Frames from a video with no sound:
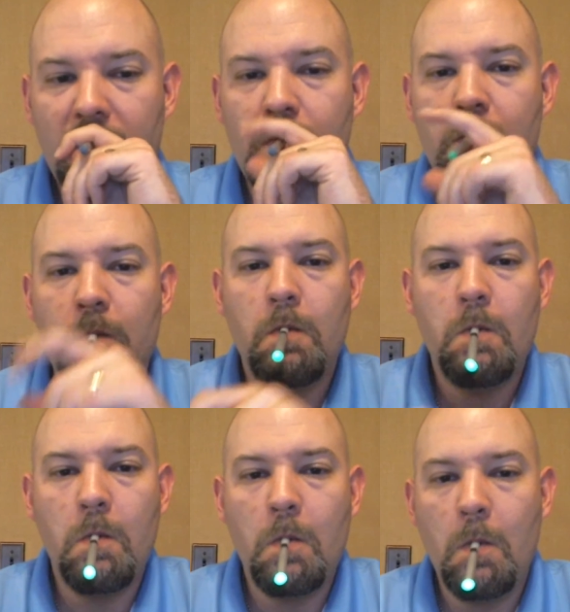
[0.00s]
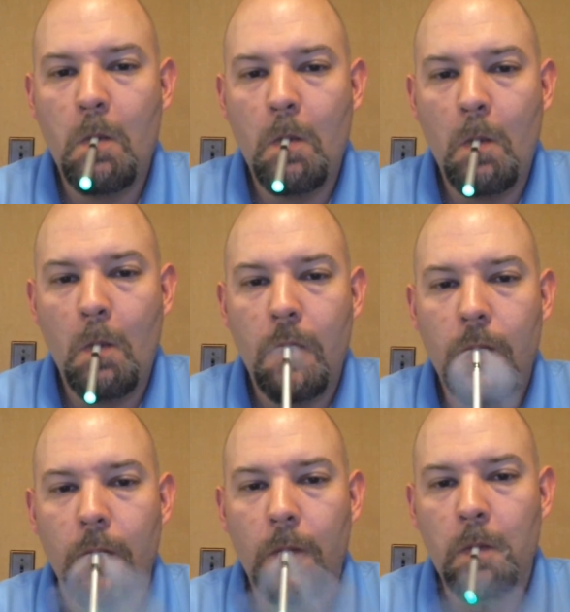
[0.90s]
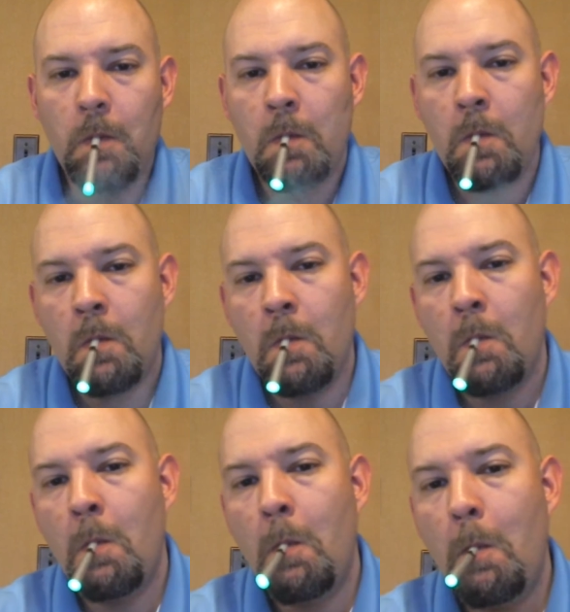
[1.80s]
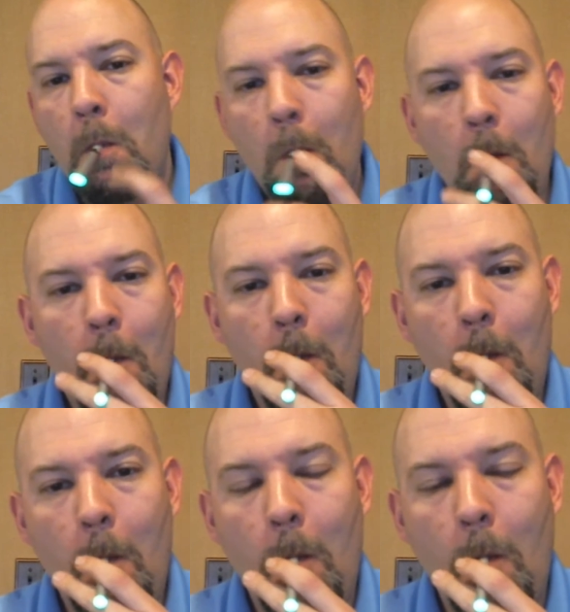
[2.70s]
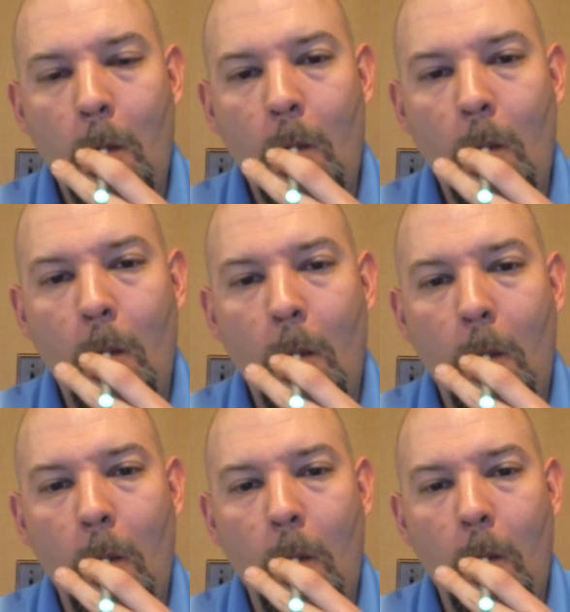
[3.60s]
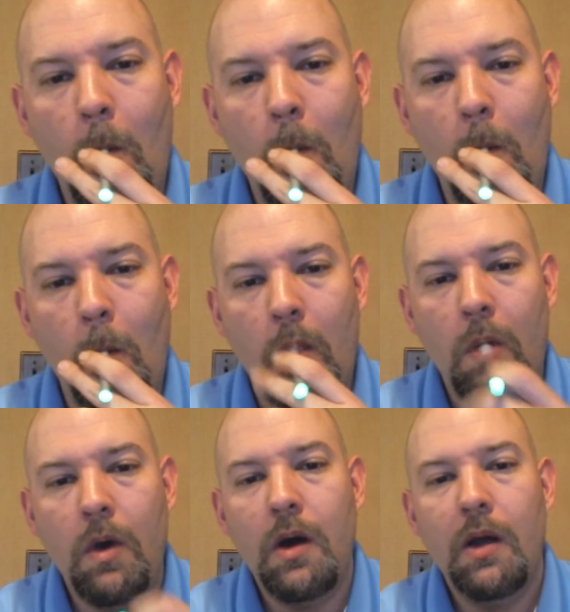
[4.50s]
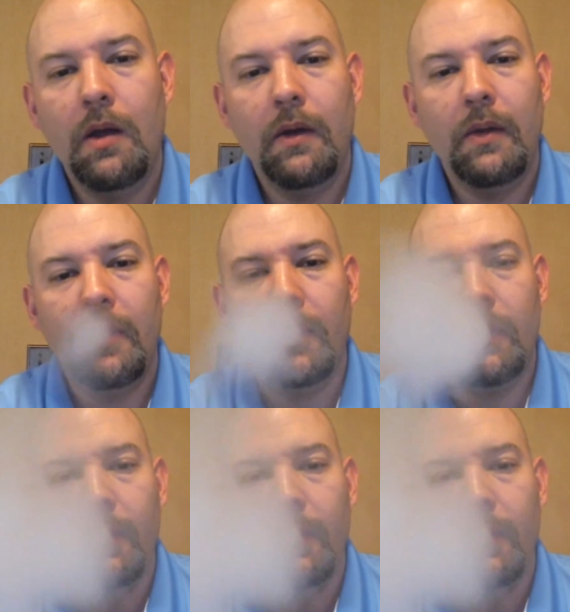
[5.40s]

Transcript: No one is speaking in this clip.